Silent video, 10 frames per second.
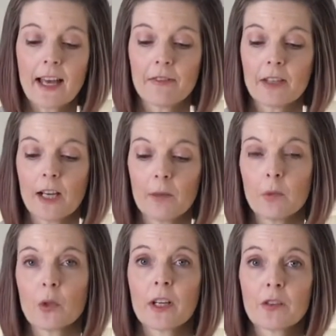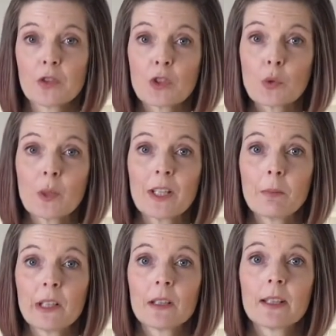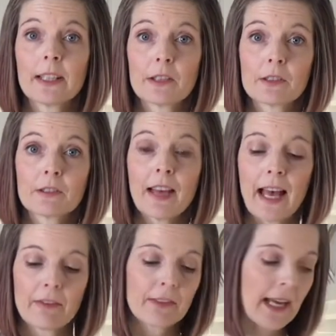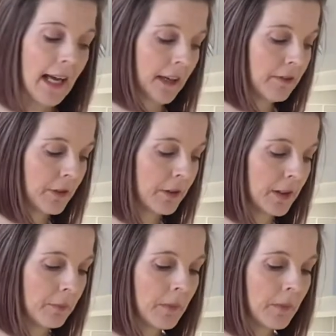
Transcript: a cup or 120 milliliters of half and half cream.